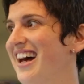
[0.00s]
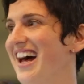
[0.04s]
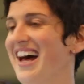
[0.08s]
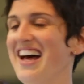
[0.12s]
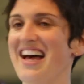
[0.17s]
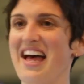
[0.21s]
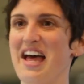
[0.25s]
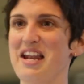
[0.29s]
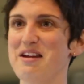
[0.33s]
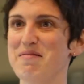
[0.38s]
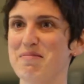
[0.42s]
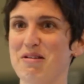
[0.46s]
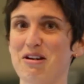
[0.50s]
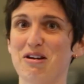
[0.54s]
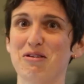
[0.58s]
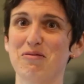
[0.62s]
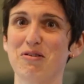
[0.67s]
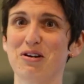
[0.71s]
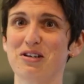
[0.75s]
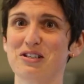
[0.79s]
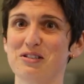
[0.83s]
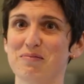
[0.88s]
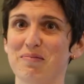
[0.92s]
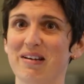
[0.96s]
Uh, anybody
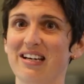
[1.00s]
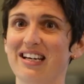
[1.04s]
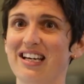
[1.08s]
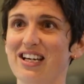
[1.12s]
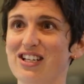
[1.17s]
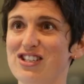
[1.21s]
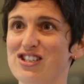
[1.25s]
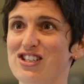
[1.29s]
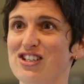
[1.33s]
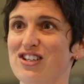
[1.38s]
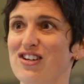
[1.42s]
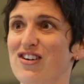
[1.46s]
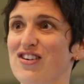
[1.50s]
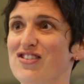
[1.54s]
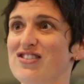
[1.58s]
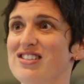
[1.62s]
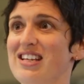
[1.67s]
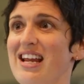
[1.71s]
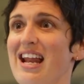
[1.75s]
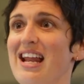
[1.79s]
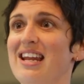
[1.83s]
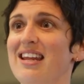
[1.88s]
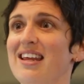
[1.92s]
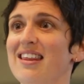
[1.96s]
who works in my kitchen
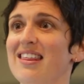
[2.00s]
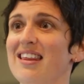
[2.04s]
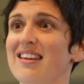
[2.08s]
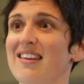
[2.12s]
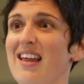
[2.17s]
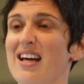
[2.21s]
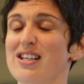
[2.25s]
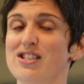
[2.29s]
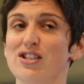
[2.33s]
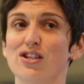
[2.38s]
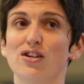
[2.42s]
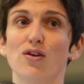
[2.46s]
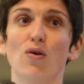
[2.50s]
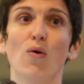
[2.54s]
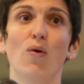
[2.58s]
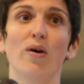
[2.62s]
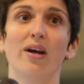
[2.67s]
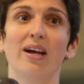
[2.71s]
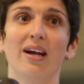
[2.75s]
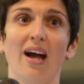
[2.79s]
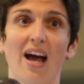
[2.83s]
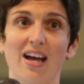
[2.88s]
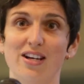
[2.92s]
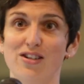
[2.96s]
knows that anything that's
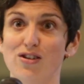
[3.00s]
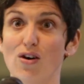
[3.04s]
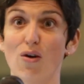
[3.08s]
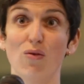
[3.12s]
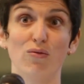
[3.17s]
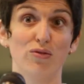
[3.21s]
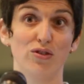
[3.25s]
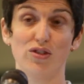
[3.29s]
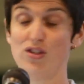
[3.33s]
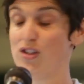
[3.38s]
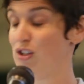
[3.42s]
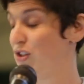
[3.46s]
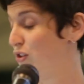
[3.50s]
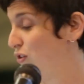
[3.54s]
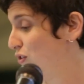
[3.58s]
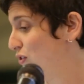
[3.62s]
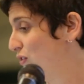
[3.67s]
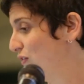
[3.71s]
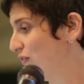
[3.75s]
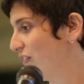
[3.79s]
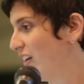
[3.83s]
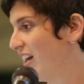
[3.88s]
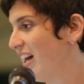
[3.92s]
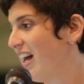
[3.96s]
annoying, I don't
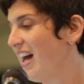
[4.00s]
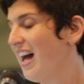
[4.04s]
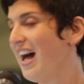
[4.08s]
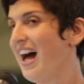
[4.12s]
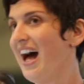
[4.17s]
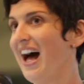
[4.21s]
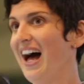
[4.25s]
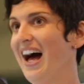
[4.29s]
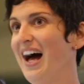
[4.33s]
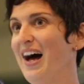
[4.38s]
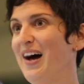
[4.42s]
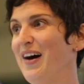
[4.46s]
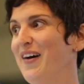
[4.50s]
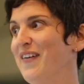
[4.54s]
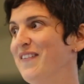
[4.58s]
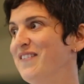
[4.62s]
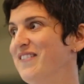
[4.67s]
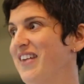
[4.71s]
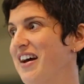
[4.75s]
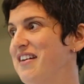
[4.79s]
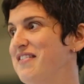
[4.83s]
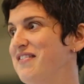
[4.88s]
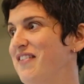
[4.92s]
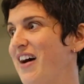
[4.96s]
do.
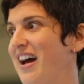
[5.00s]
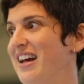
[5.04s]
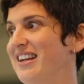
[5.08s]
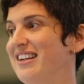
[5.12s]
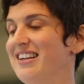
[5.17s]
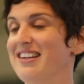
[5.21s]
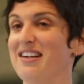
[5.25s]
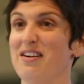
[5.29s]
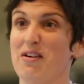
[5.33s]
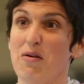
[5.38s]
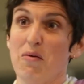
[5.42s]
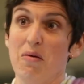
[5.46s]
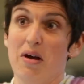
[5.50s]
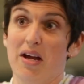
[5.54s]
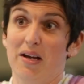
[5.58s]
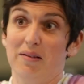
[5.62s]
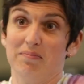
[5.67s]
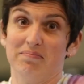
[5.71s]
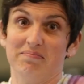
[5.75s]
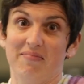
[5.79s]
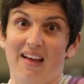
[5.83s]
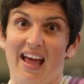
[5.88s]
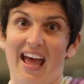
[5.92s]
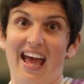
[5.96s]
Um, I find it
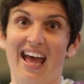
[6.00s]
annoying.